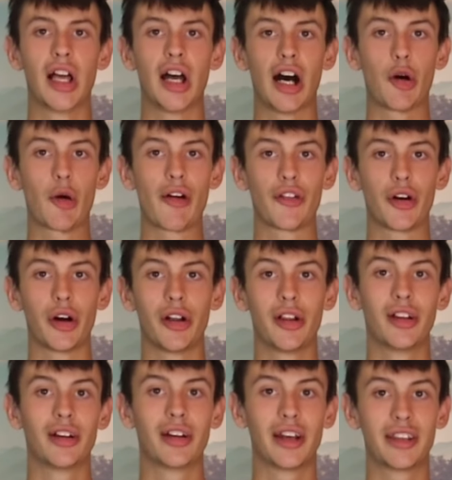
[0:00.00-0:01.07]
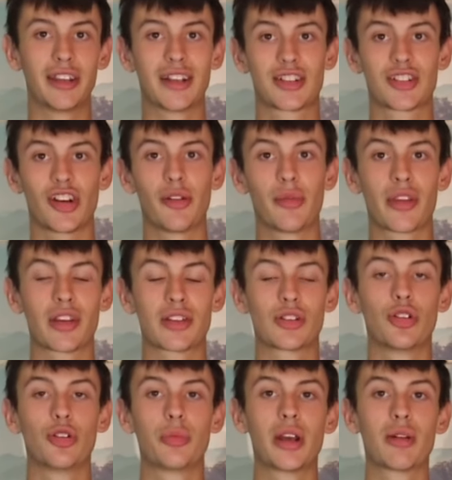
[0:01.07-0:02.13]
However, in the excitement of this
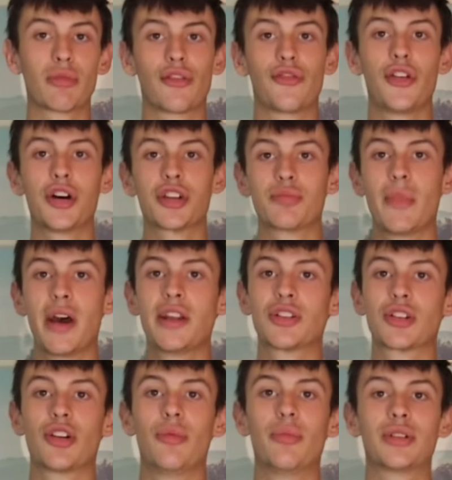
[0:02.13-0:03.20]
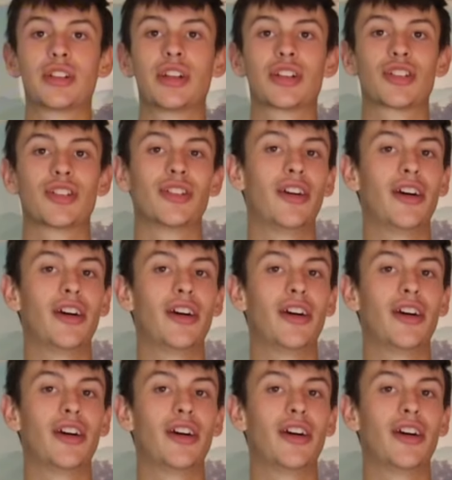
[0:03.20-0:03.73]
all being my first major competition,